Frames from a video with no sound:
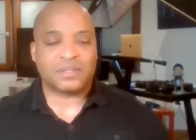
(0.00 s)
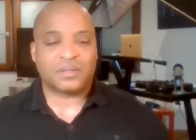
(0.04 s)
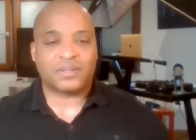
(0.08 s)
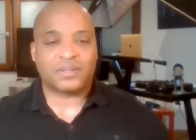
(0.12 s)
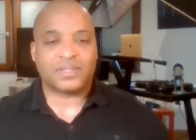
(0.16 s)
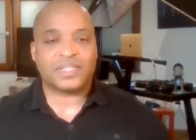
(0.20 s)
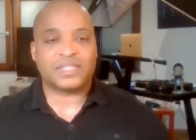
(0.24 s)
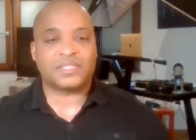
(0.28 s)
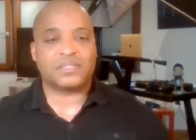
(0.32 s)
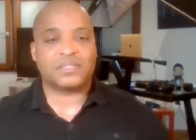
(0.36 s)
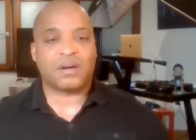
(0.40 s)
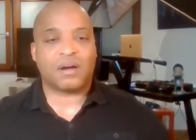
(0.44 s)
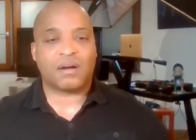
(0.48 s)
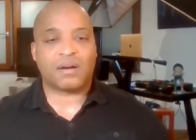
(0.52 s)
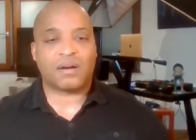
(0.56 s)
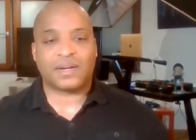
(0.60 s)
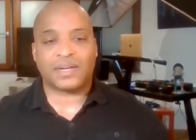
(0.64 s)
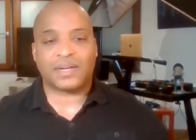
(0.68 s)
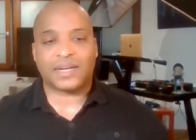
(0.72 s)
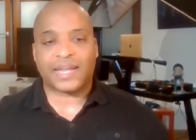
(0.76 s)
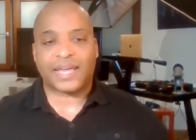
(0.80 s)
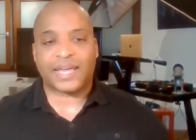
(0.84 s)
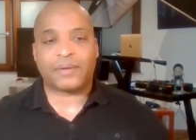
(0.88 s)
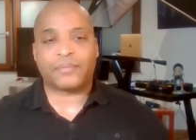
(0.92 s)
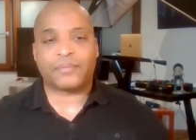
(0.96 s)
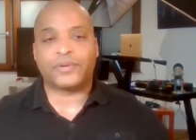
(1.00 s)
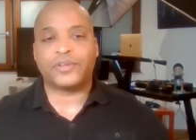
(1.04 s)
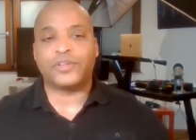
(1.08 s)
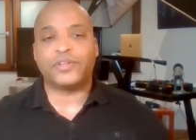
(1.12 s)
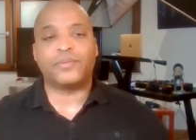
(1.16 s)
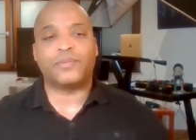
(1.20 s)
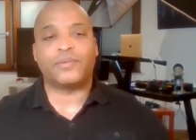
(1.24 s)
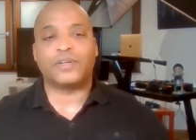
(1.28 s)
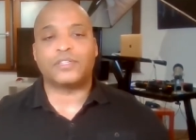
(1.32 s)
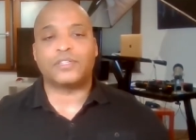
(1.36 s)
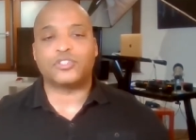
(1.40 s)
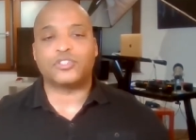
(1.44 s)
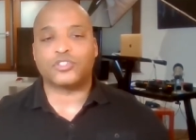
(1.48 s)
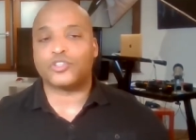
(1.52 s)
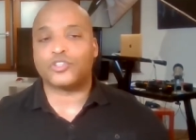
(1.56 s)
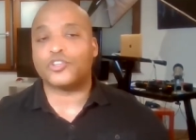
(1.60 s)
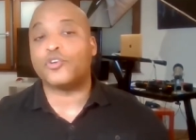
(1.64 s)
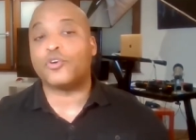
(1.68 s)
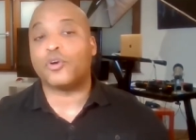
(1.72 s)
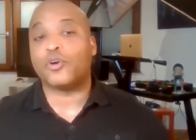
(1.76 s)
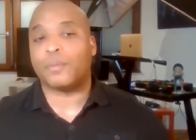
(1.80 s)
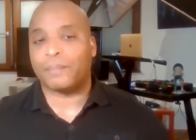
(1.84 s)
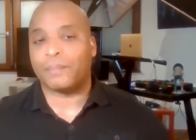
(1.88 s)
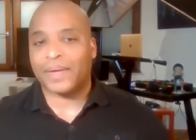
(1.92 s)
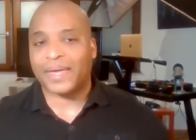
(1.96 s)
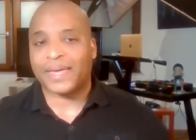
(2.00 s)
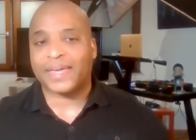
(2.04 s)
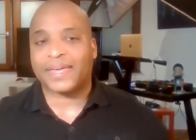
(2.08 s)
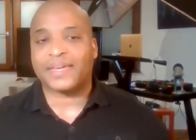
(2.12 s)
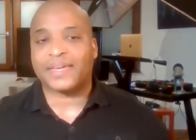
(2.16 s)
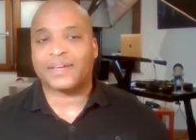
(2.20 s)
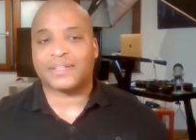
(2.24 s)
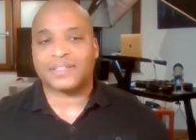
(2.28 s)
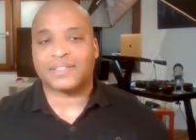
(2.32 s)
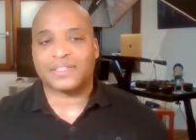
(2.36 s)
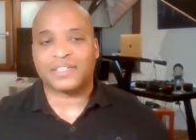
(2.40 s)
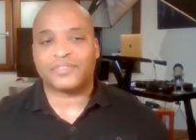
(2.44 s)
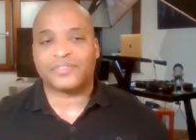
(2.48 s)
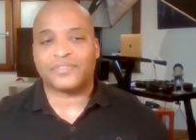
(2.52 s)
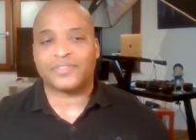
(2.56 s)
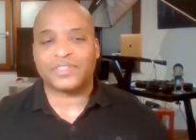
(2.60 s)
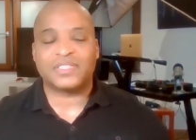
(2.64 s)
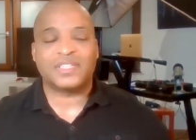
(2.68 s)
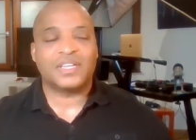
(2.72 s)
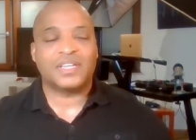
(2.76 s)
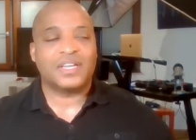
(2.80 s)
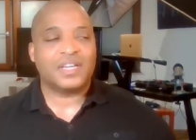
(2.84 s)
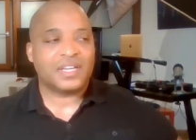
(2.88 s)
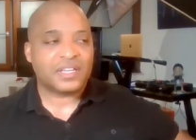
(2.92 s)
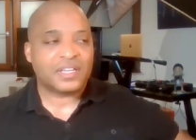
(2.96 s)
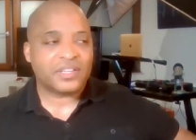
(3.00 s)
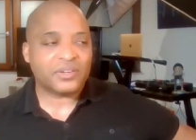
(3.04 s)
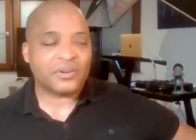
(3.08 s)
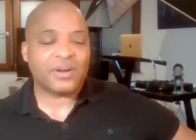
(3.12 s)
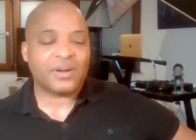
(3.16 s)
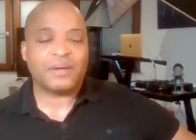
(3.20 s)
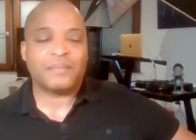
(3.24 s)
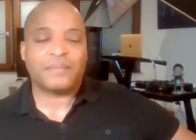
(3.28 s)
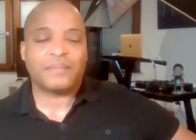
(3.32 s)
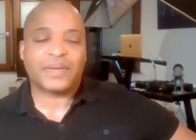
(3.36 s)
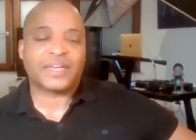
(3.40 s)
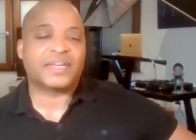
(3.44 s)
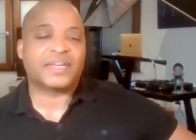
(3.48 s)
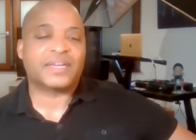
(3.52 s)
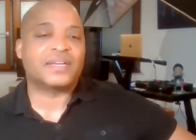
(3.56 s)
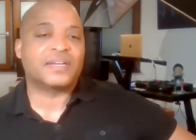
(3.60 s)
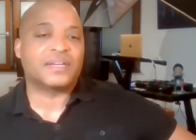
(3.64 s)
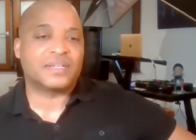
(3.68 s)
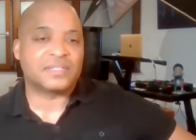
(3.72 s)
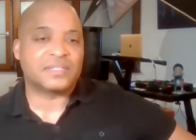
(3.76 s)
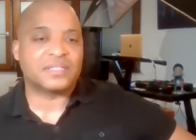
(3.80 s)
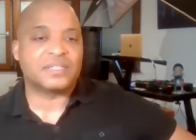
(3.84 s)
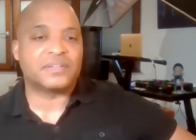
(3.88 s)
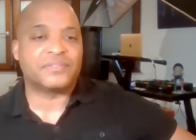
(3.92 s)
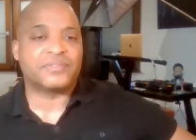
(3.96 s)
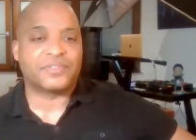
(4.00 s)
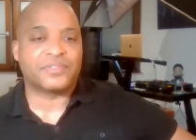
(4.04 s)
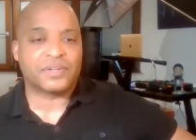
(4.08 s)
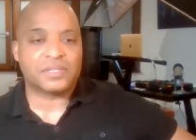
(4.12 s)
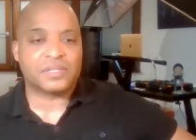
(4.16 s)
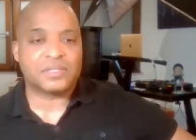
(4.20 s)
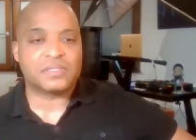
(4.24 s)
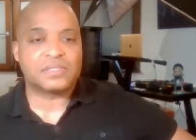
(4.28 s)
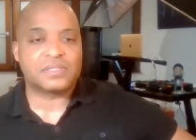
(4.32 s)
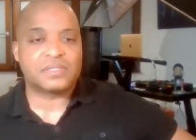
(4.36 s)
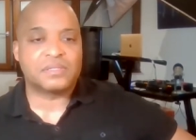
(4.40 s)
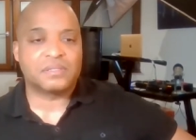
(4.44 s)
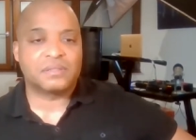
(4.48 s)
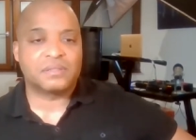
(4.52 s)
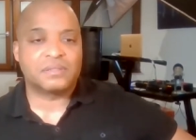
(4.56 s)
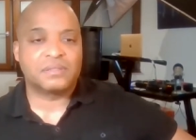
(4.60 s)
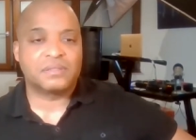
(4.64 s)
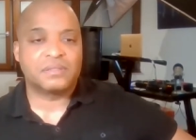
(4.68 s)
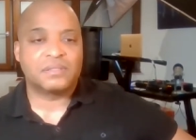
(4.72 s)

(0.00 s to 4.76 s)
on this hard day when you weren't sure you are making a difference, you are making a difference.